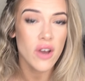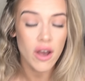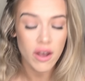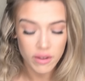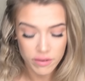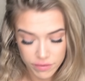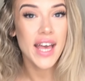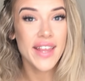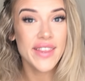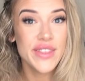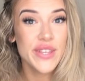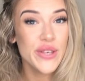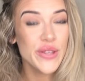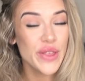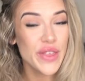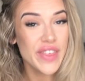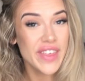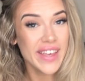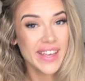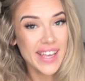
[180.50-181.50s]
off. And the
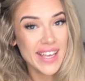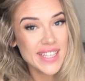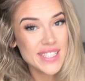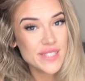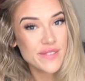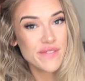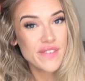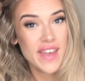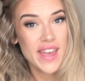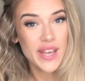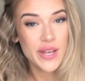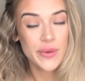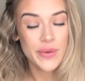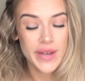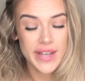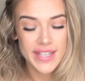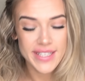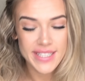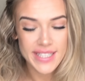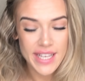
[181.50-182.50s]
other thing is
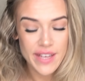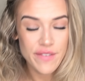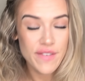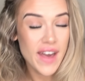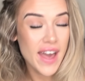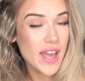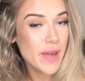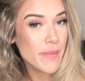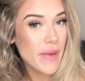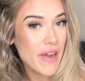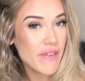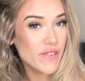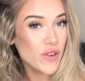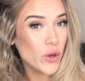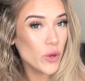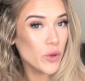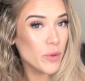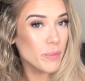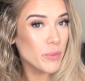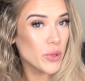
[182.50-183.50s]
fakeaways. If I am ever
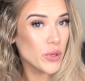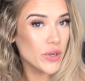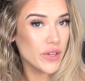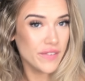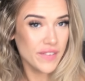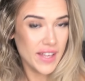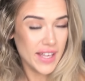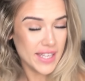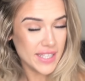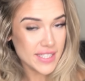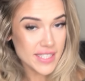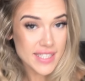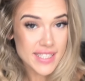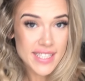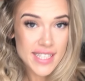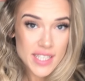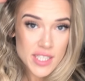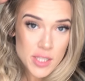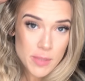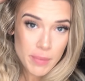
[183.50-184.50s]
unmotivated to
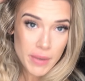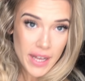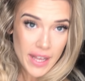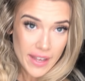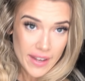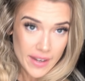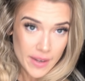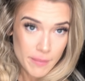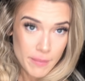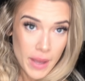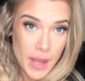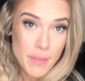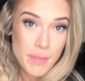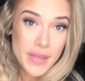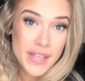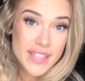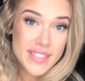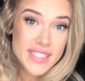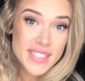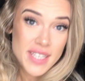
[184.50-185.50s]
stick to plan, my
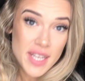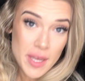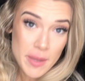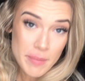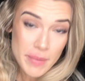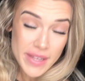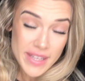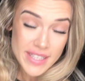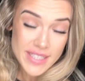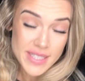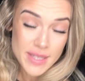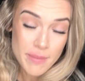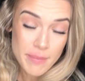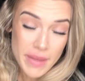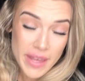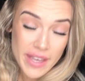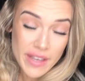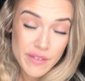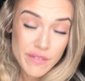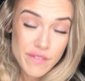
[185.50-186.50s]
biggest tip is
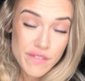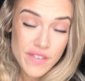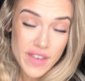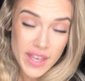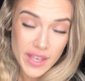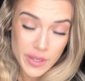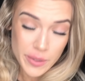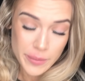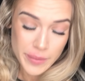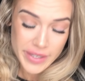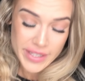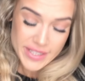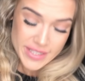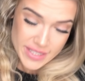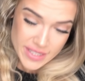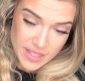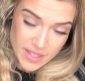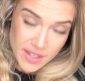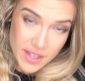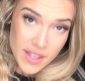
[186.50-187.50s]
make fakeaways.
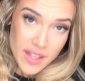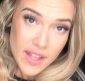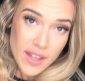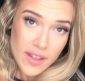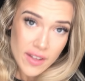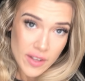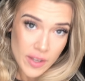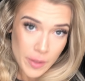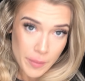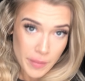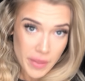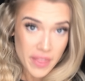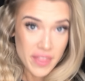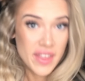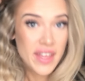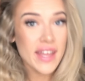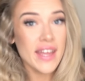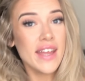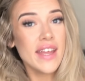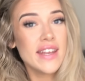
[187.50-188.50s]

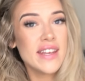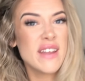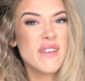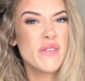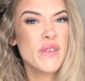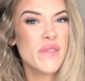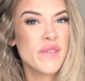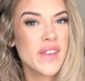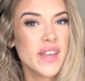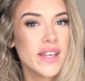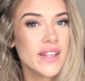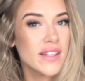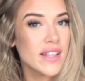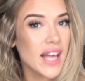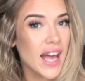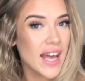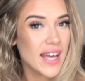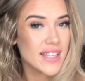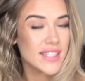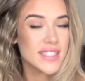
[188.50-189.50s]
They never feel
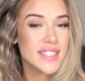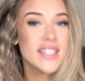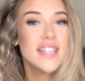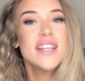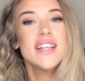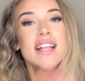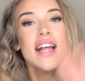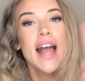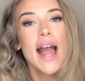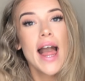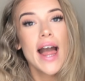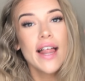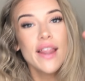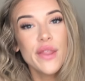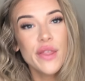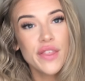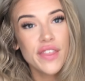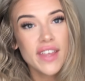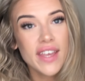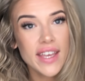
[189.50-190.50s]
as
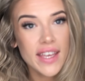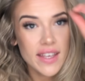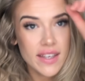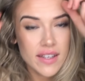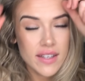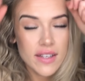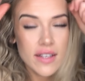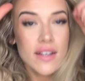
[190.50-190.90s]
healthy